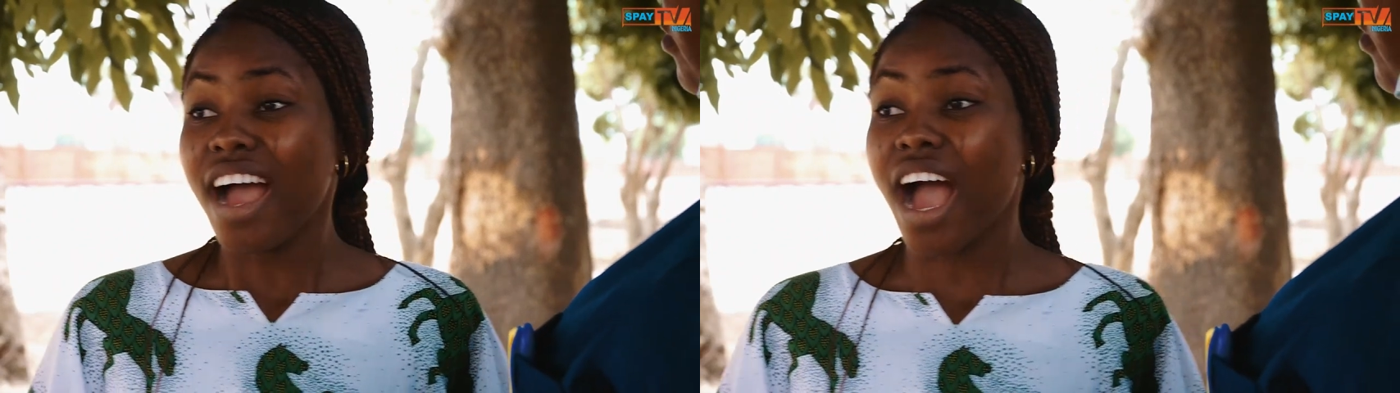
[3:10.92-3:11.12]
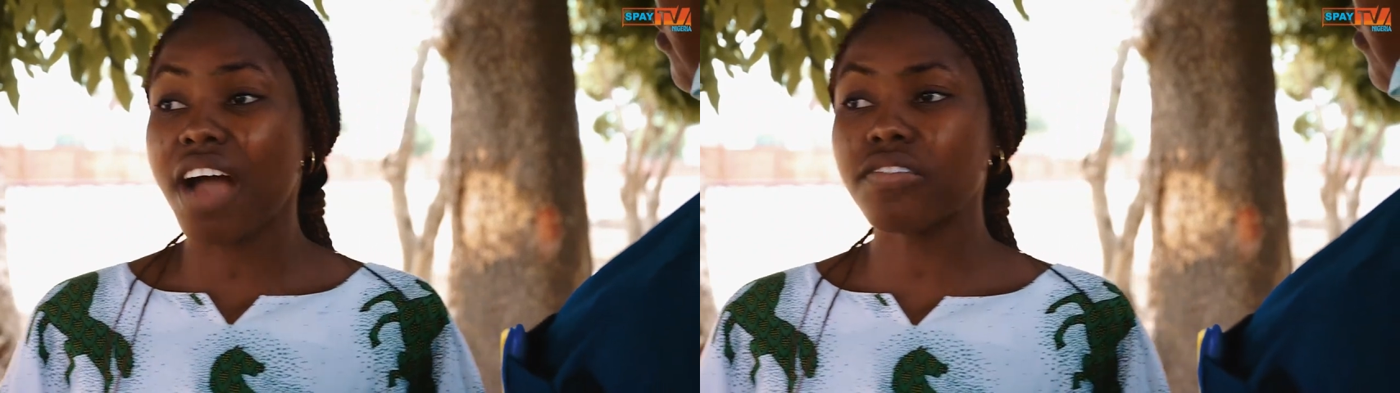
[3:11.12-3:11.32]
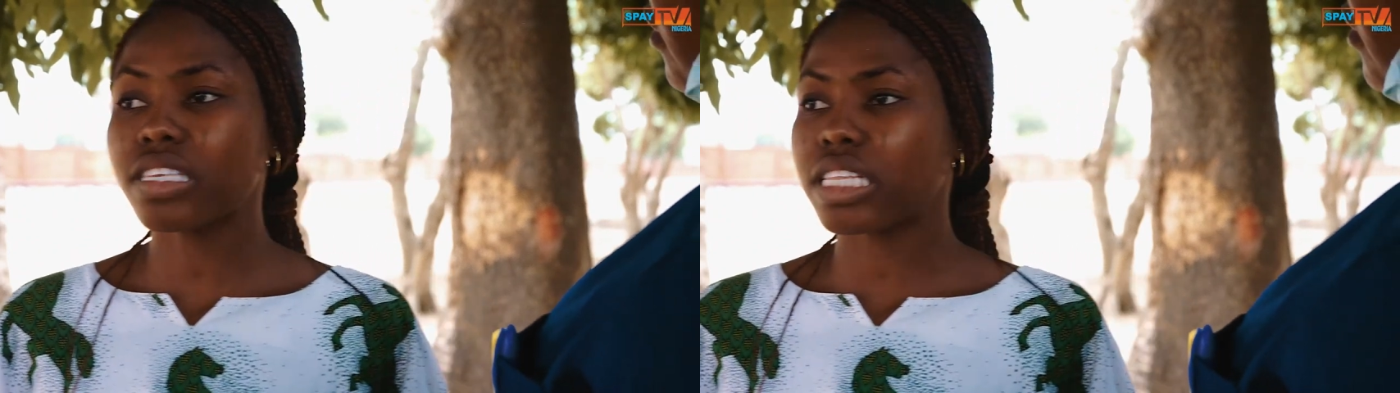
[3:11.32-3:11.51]
I
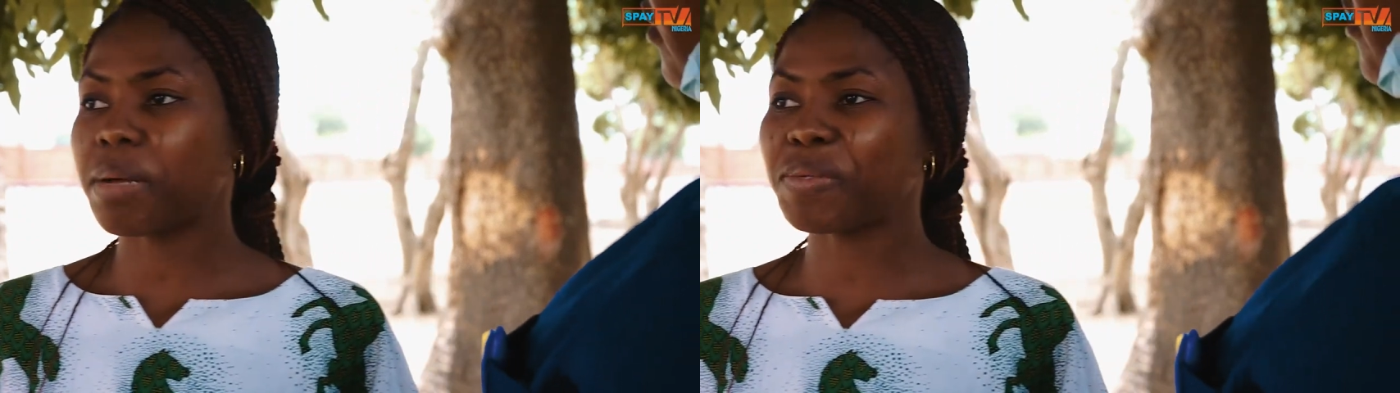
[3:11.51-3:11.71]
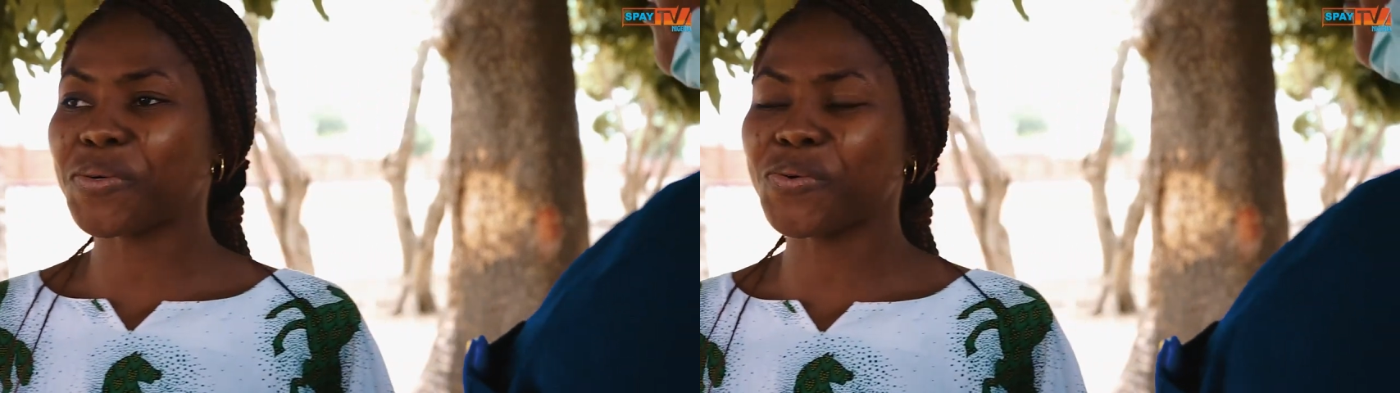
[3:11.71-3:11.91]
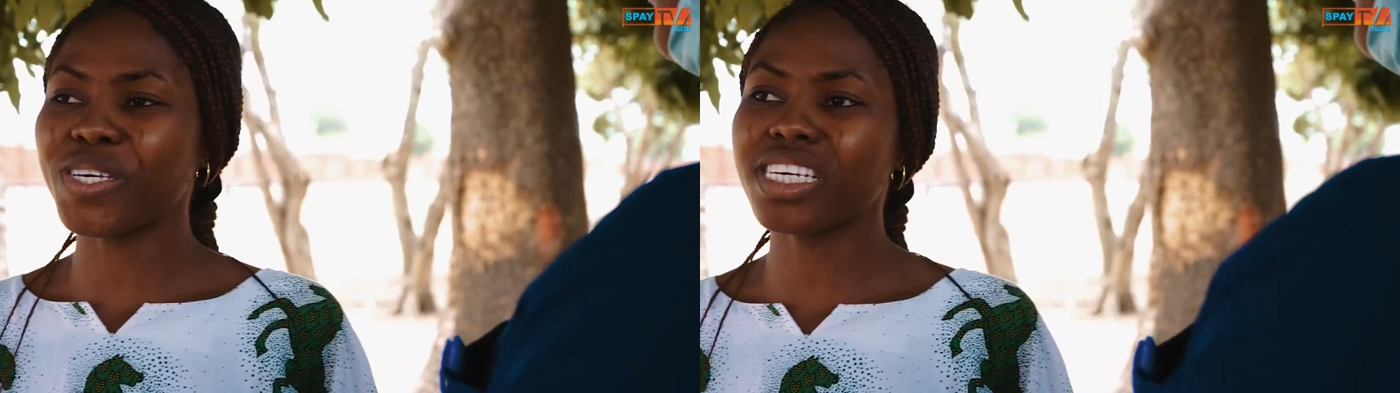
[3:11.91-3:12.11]
was left a
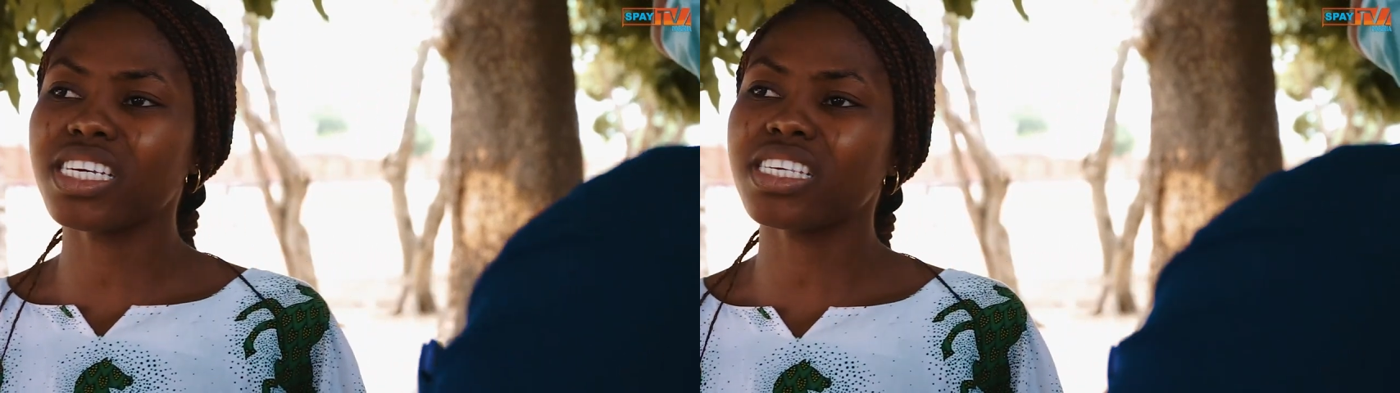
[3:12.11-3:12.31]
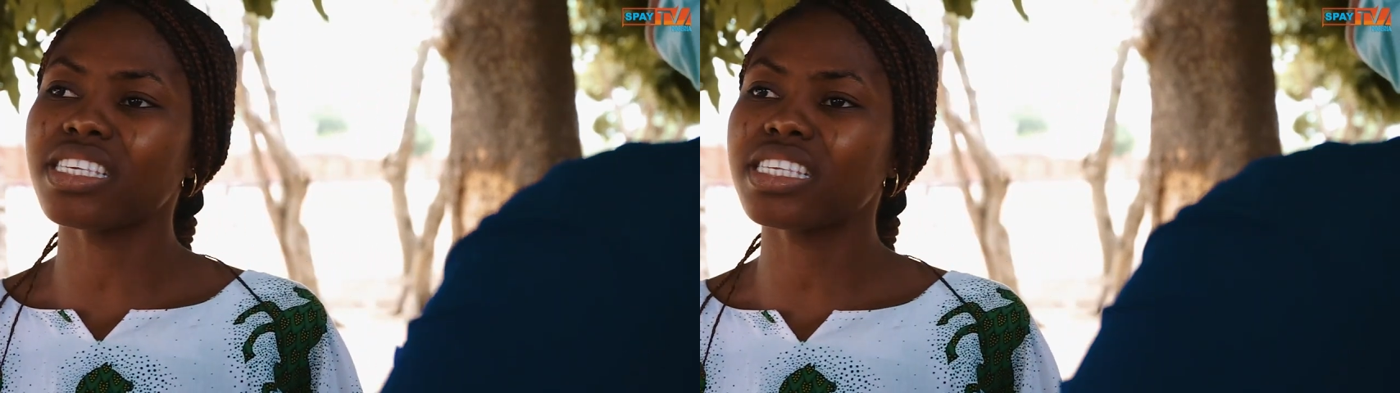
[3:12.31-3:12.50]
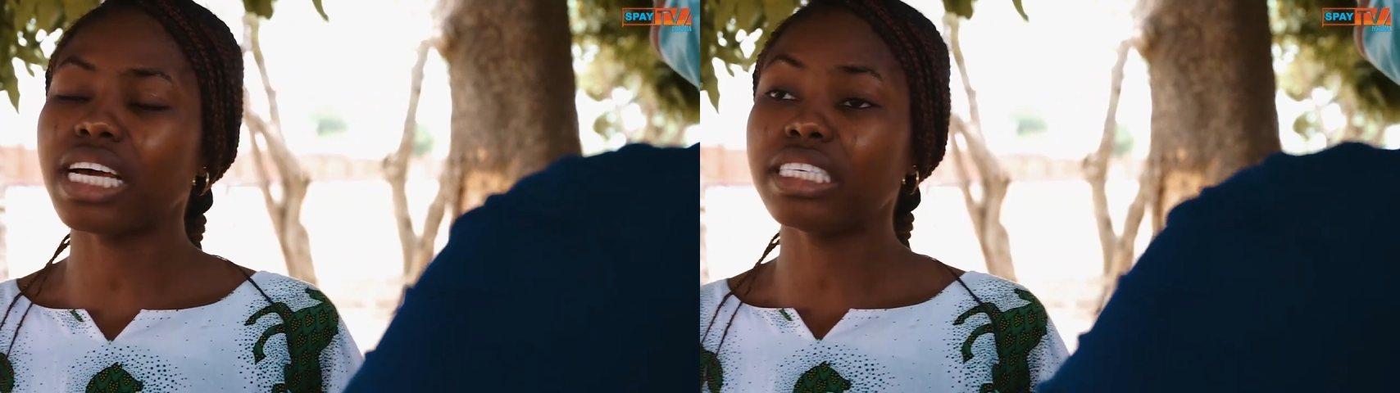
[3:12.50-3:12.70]
week
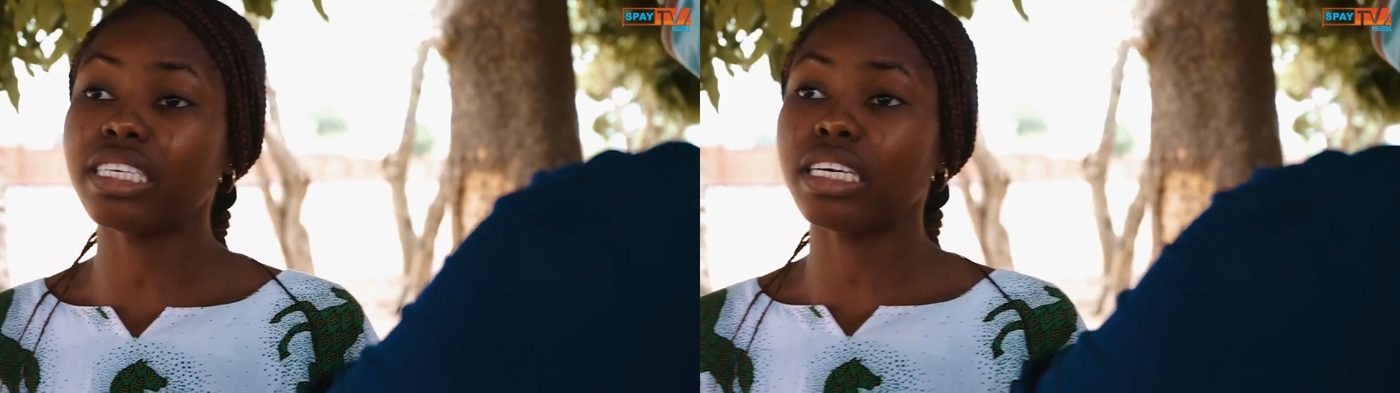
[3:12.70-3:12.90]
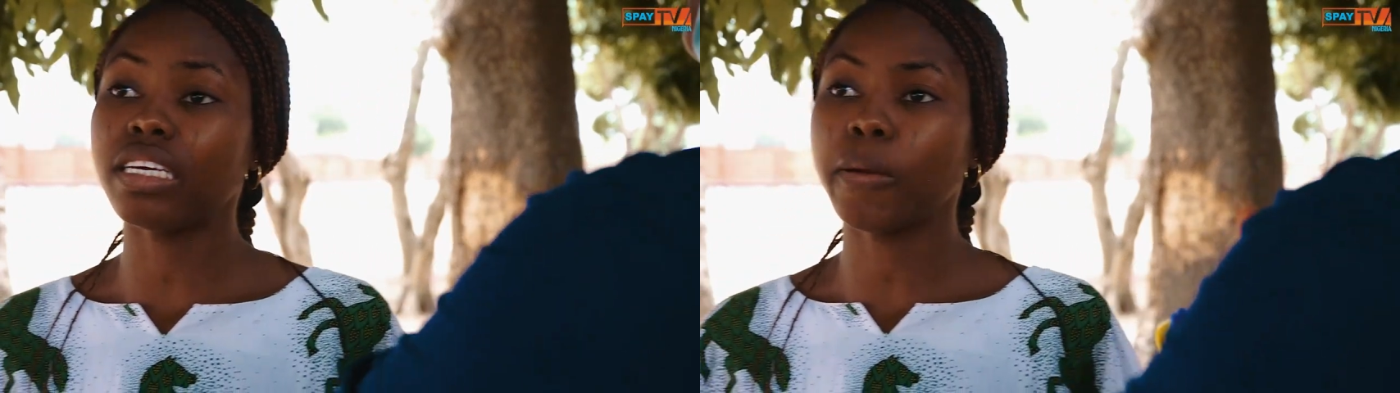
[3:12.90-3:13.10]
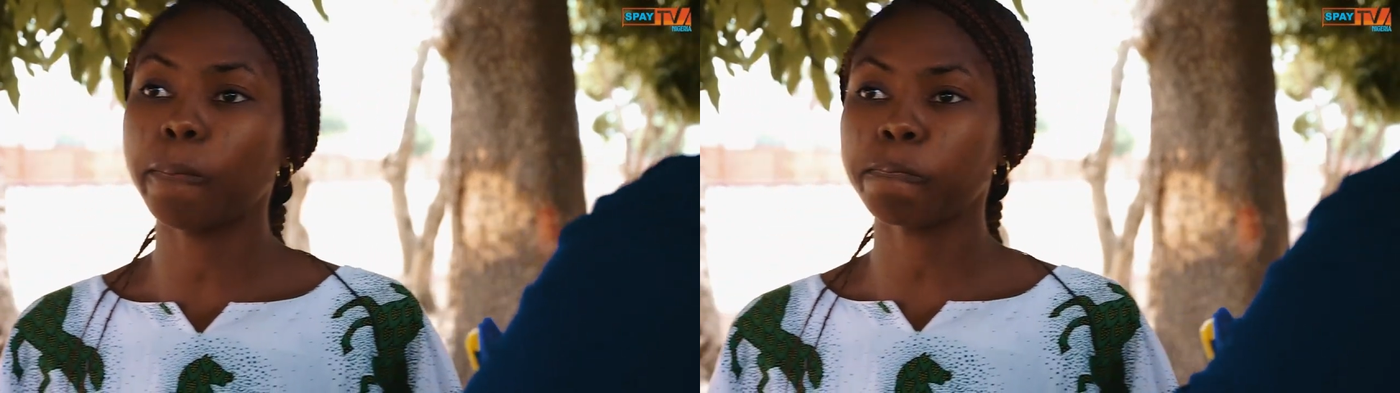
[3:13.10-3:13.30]
since that
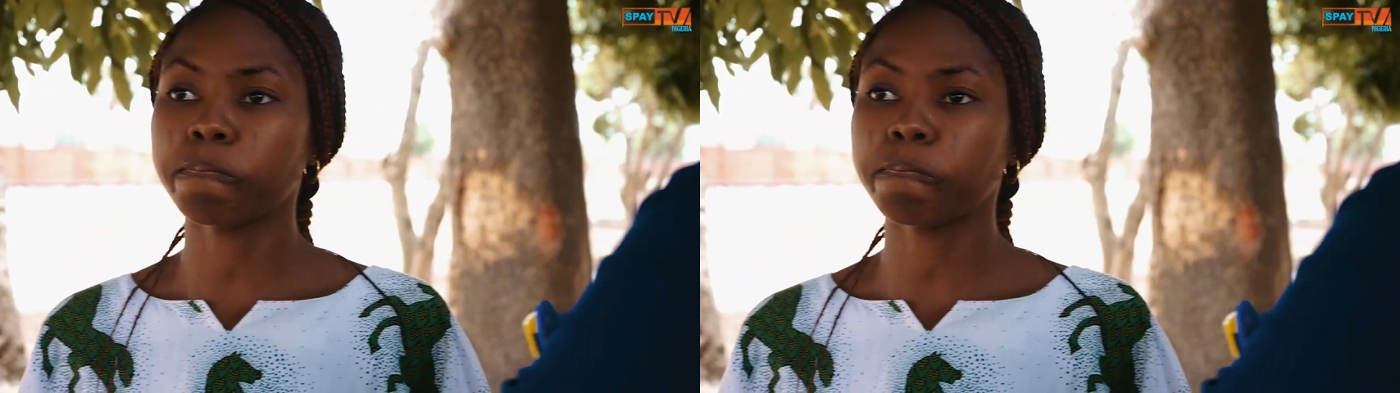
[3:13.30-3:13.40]
day.